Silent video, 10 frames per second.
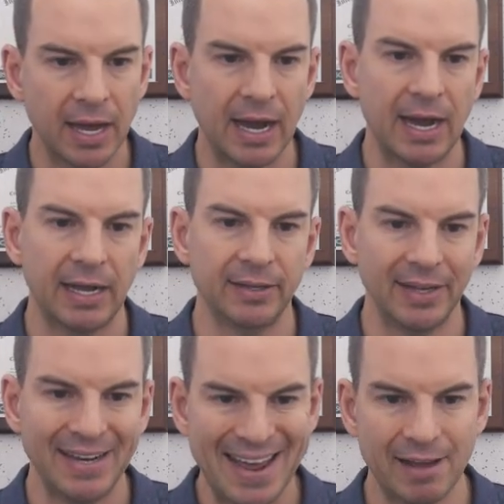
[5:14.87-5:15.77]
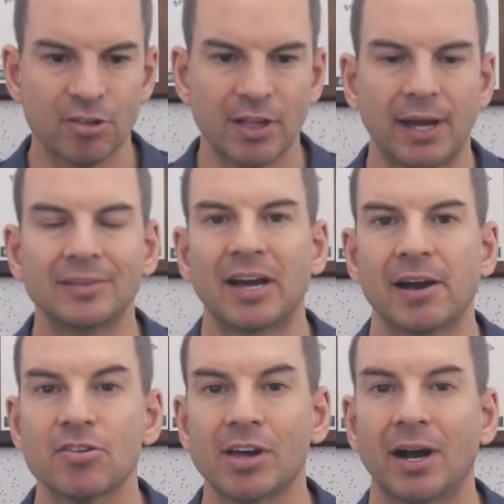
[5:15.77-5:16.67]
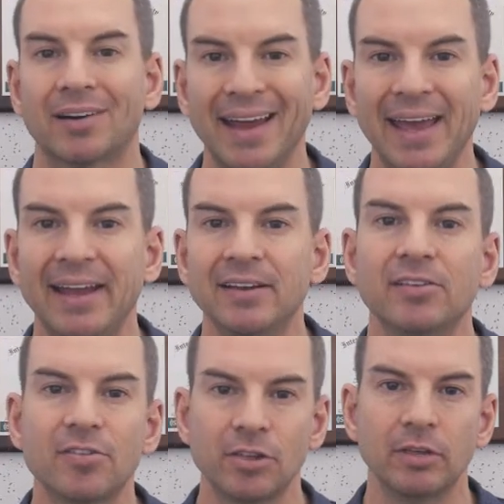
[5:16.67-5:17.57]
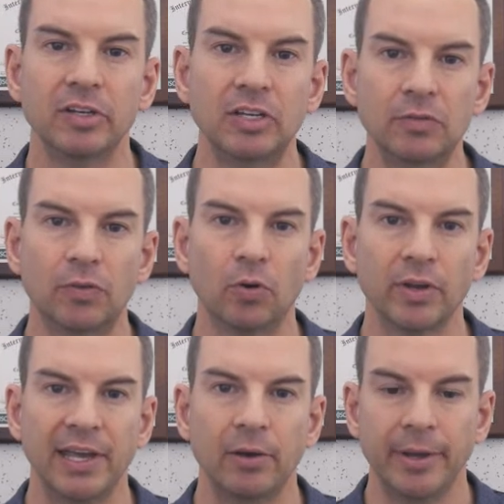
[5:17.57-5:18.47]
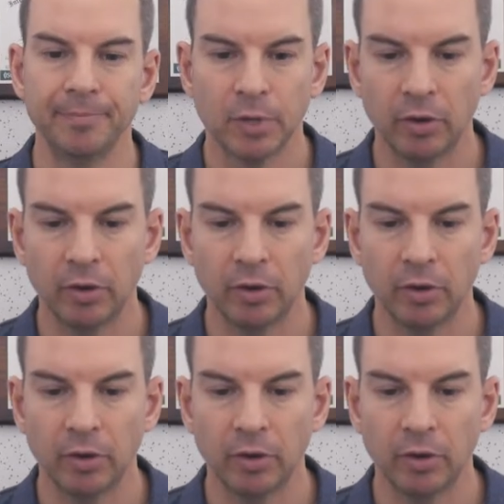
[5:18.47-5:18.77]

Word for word: and the netstat-rn to see the default gateway.